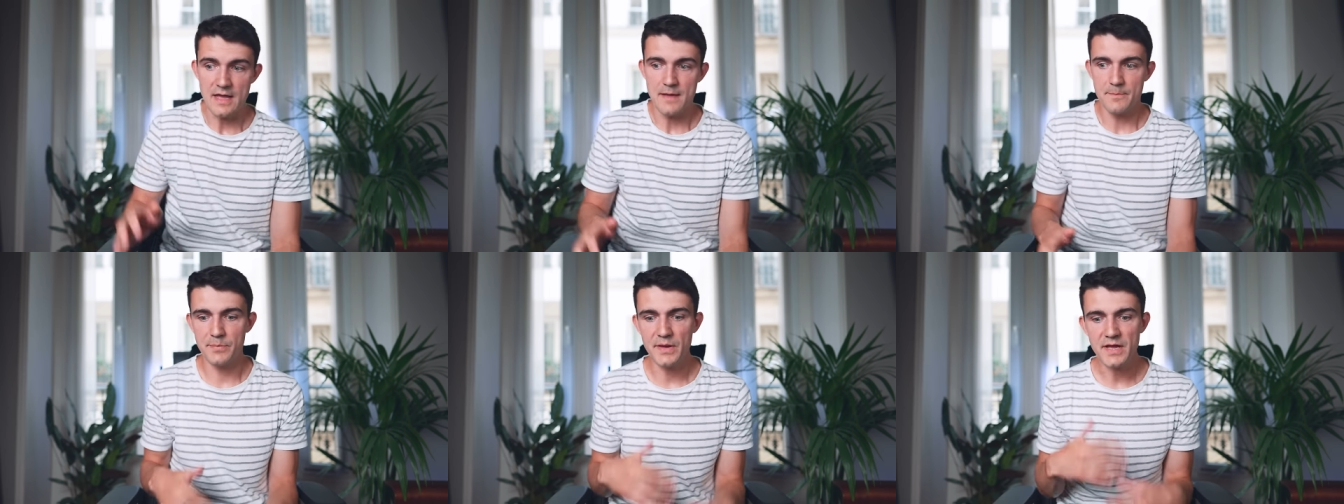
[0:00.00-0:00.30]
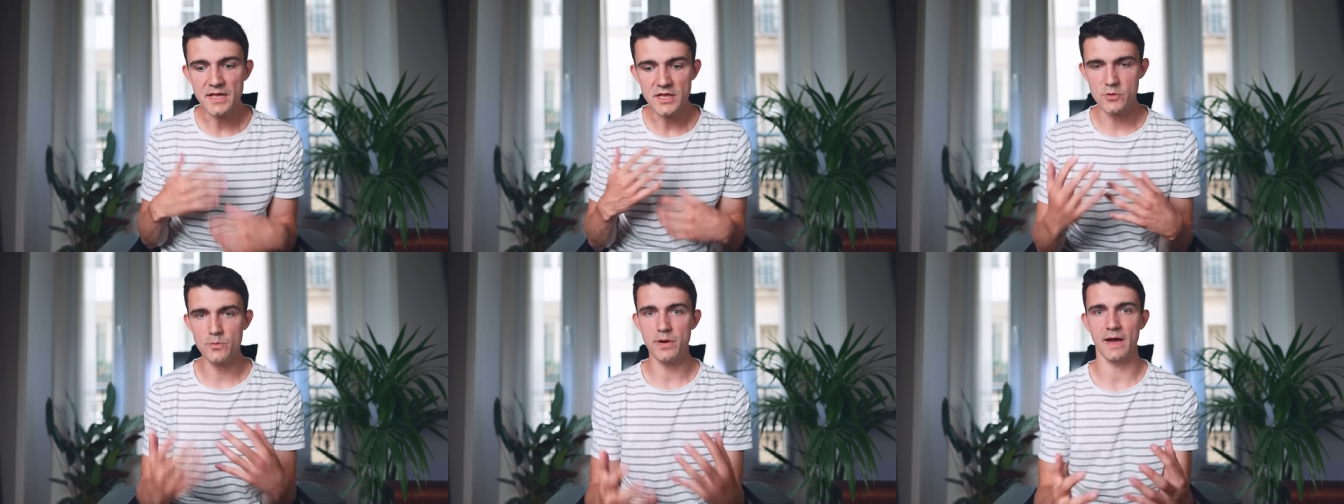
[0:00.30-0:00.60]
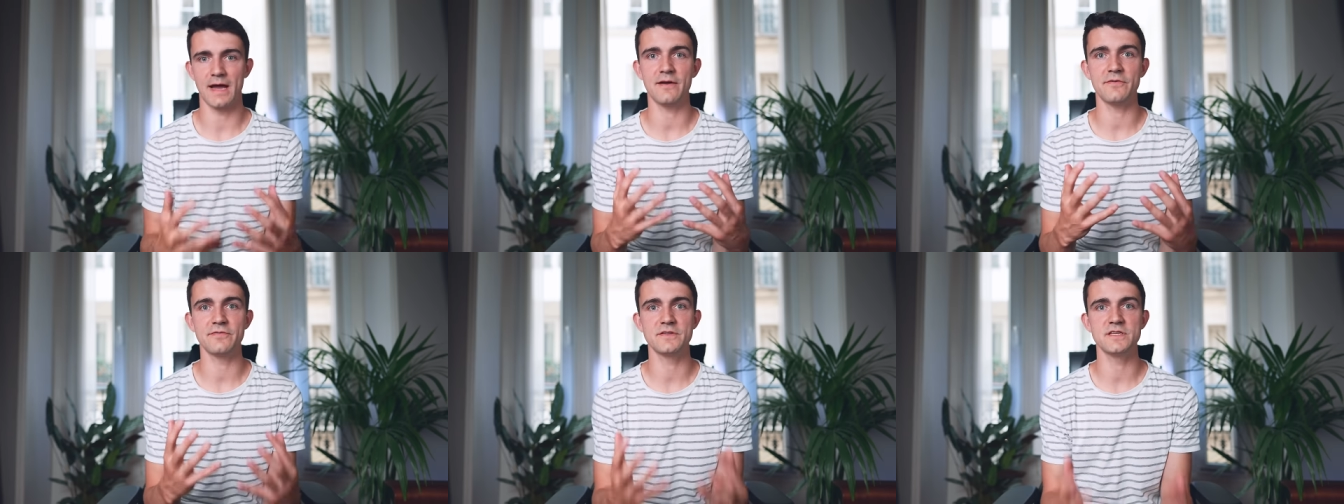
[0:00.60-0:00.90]
but you
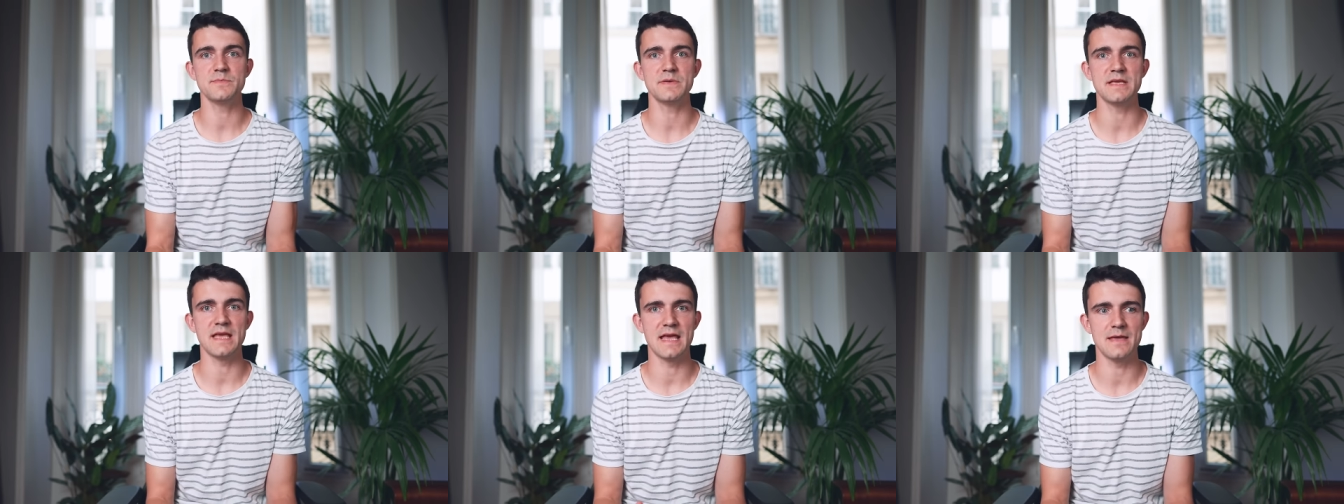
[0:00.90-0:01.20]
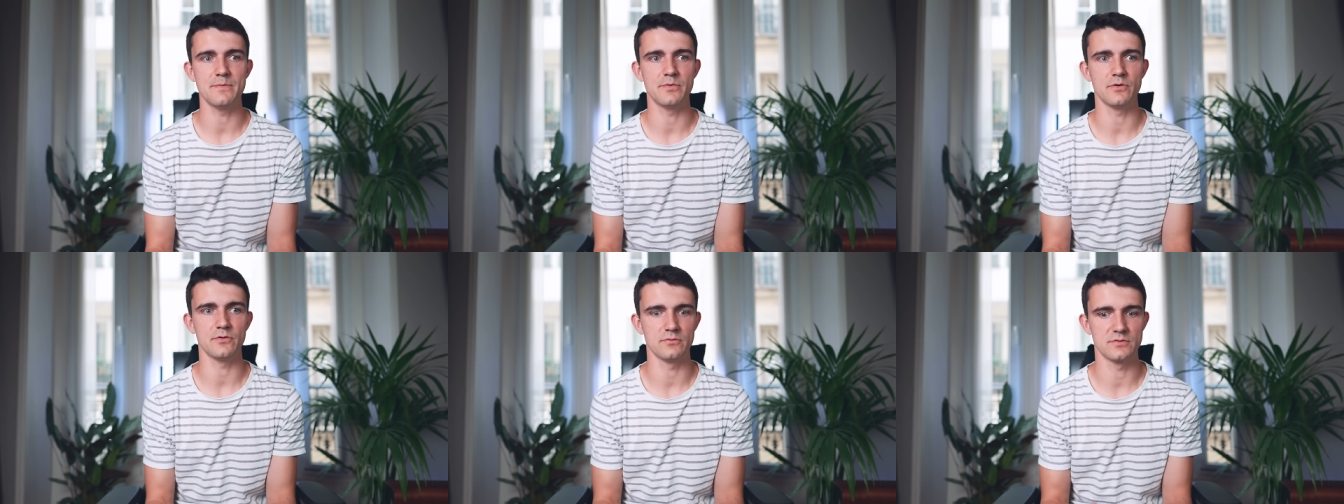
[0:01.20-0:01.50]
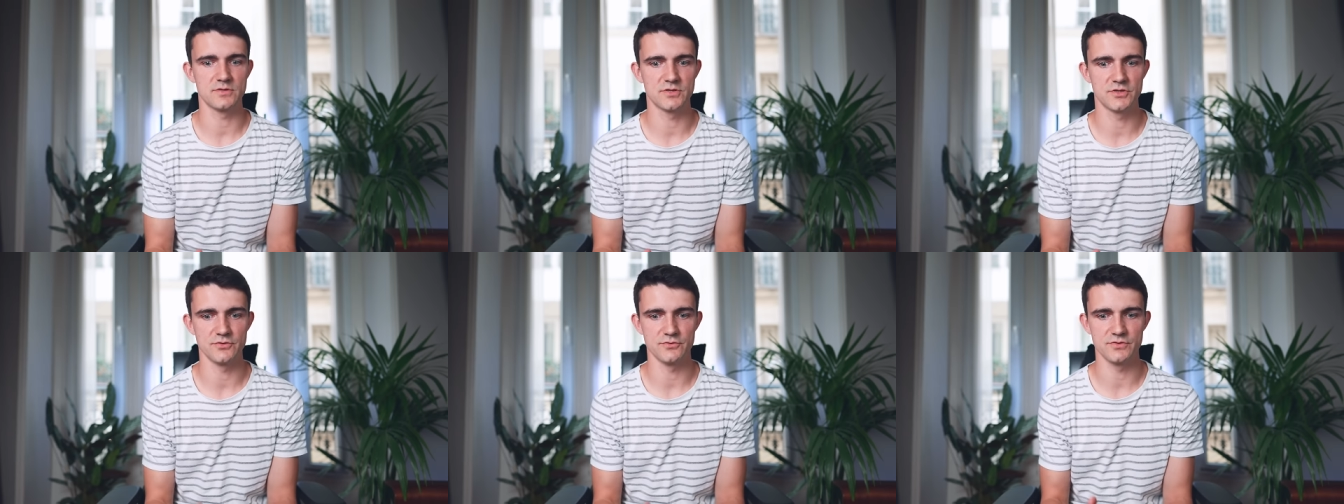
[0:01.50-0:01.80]
have to be able
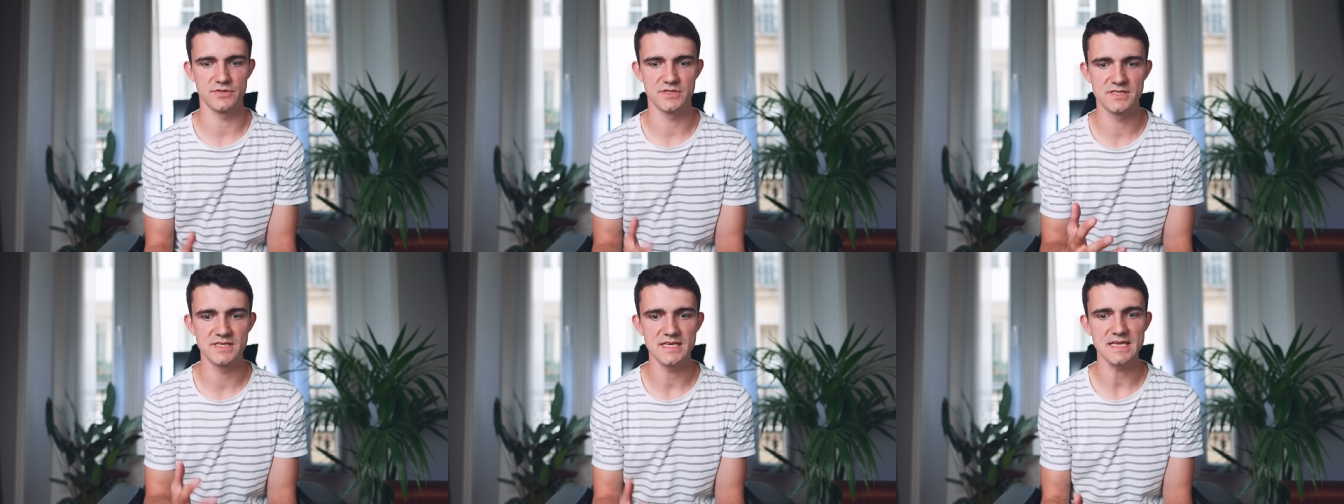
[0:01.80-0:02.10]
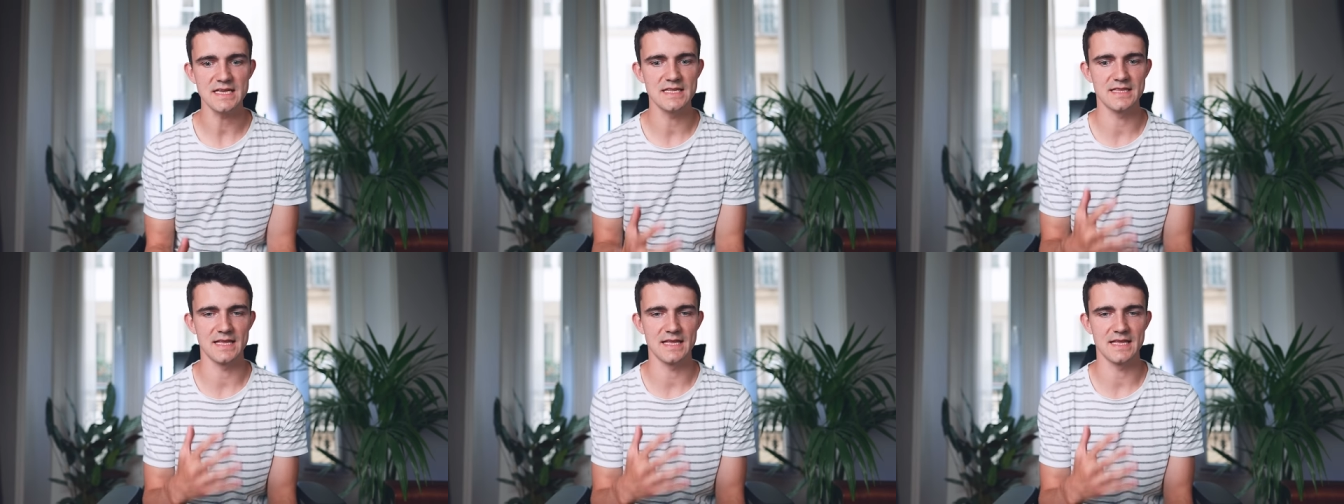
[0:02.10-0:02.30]
to see